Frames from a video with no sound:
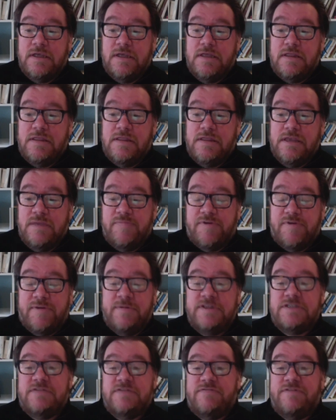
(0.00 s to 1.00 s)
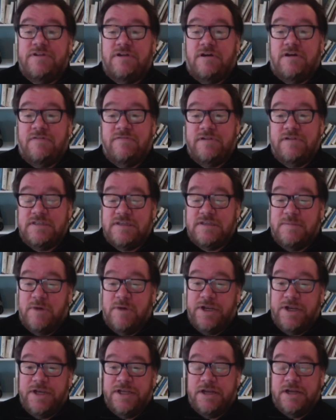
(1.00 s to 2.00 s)
The premise of the novel is
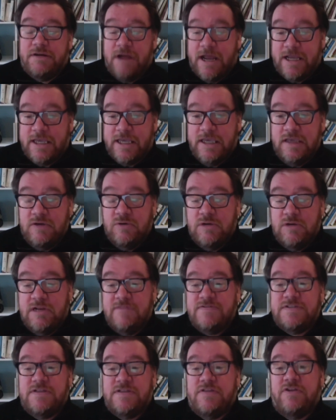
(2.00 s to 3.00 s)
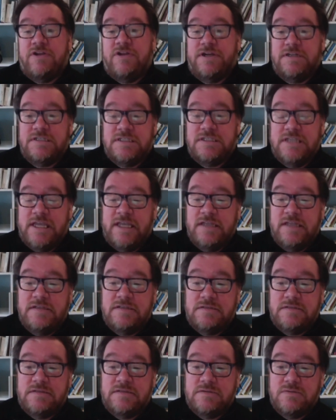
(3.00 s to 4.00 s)
about an Iraqi who lives in the United
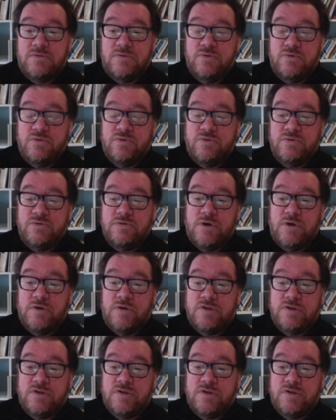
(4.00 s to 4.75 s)
States, who goes